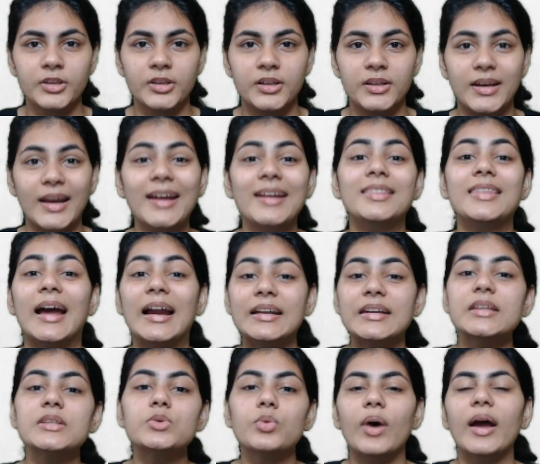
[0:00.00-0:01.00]
right? That
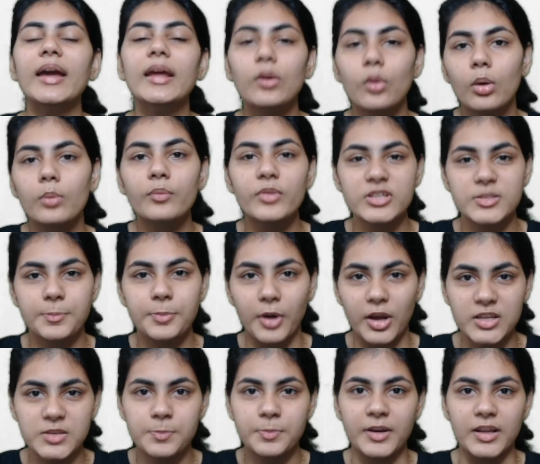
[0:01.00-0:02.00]
is why Rome was
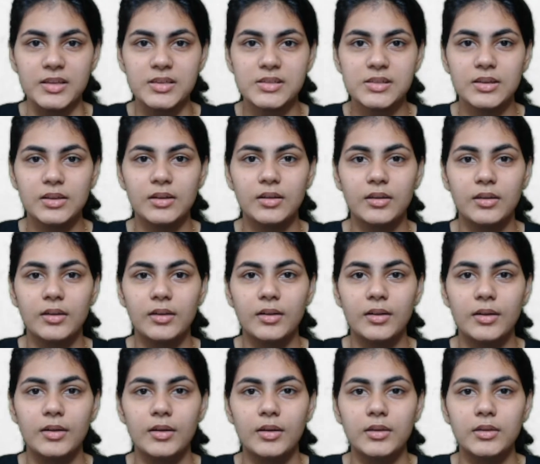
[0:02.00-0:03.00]
prosperous.
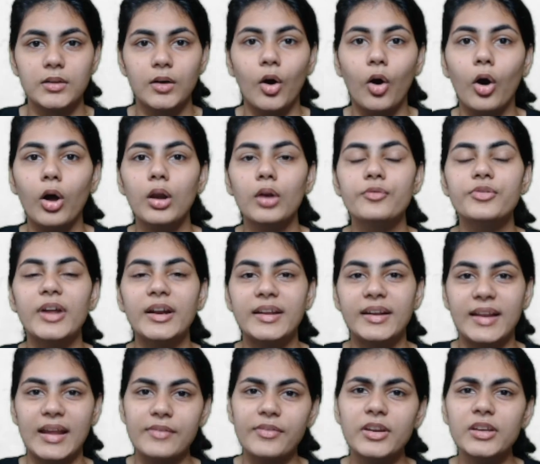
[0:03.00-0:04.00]
All of that
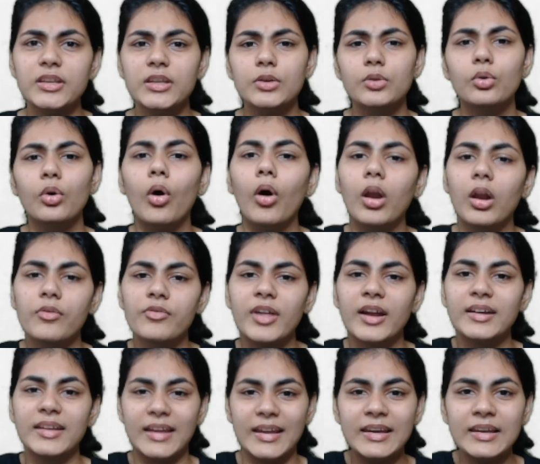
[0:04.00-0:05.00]
revenue, all of
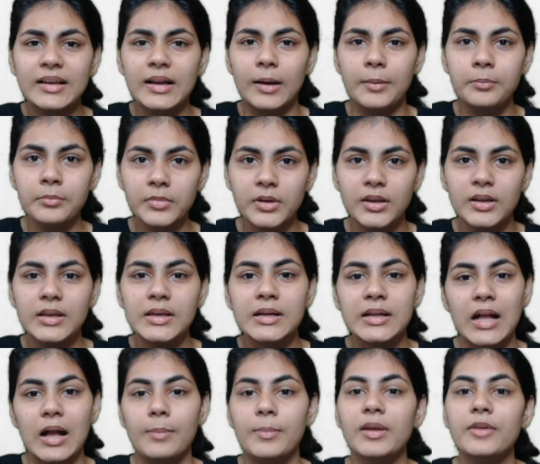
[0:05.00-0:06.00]
that income
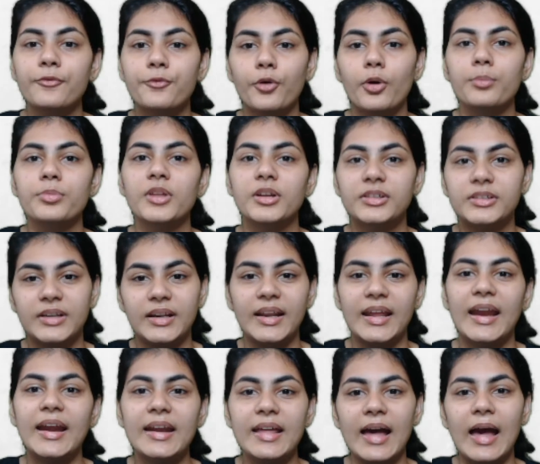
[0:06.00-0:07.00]
coming from the
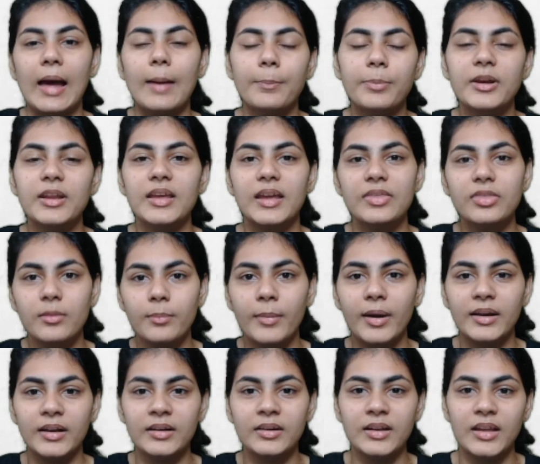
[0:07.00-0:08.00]
trade happening in the
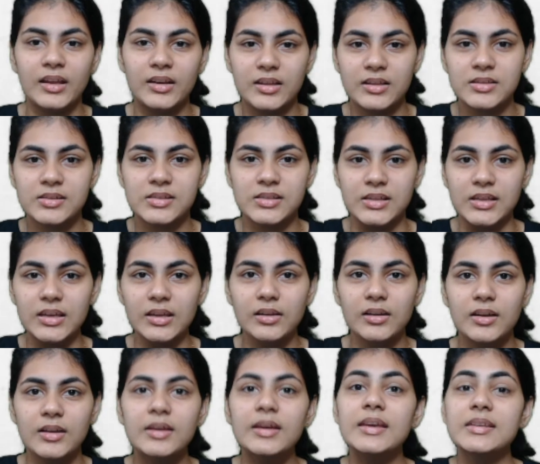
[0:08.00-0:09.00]
Mediterranean Sea
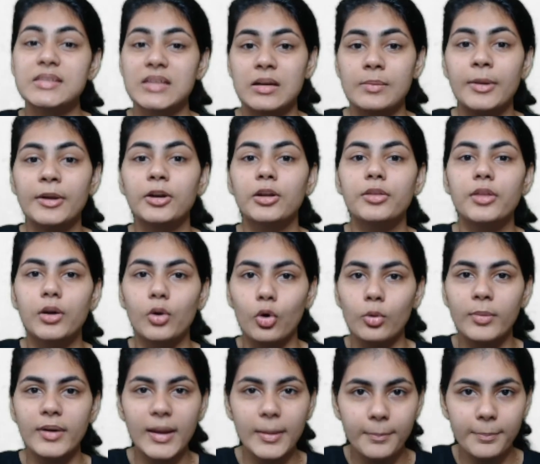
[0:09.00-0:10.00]
is coming to the
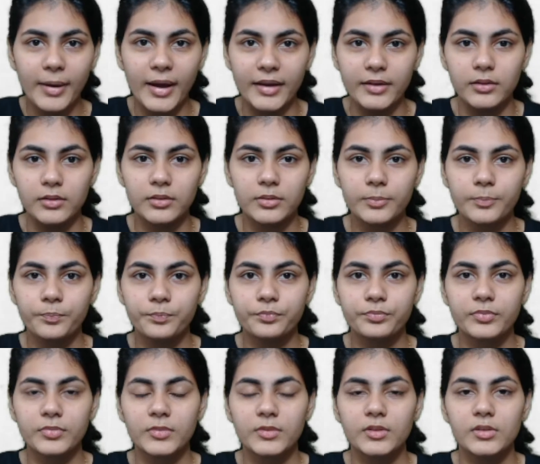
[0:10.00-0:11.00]
Roman Empire,
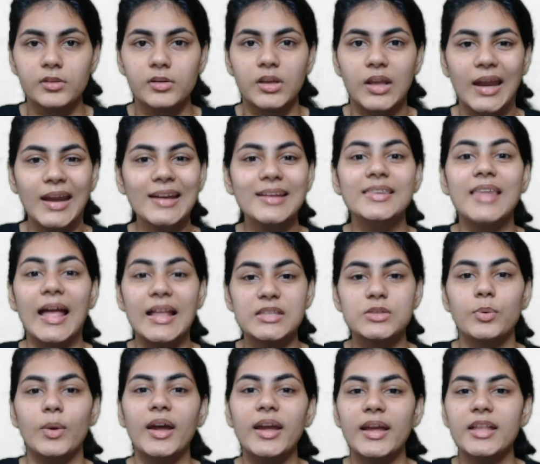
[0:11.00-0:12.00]
right?
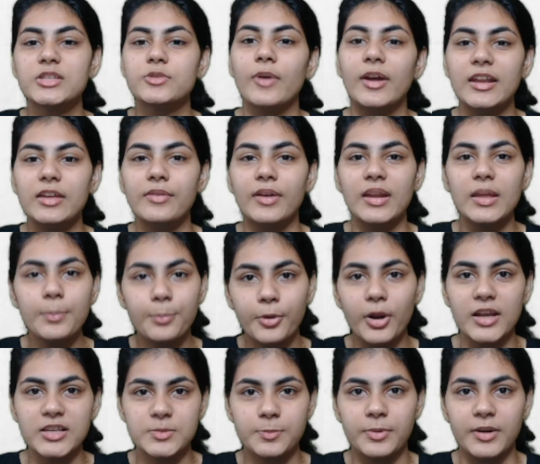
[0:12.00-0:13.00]
That's why it's very, very
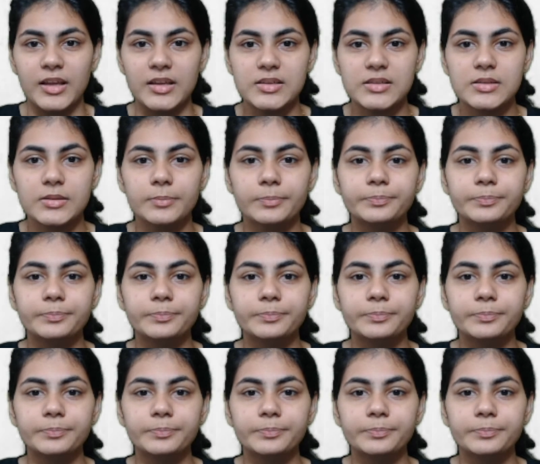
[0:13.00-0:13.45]
prosperous.